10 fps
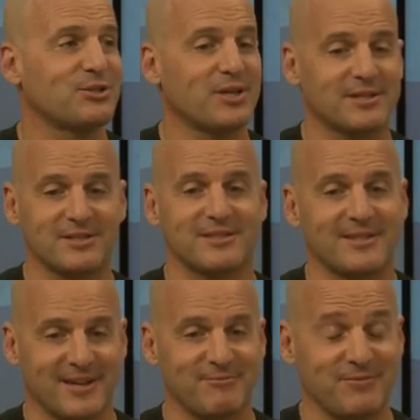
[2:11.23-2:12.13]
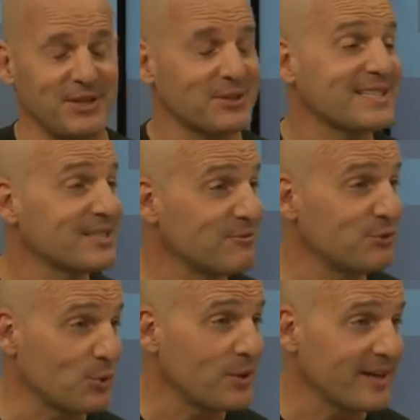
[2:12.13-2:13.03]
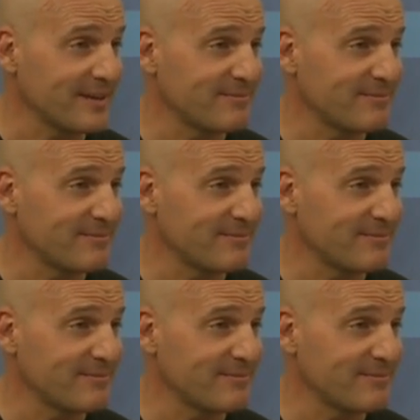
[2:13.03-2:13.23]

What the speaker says: just feel a sense of joy.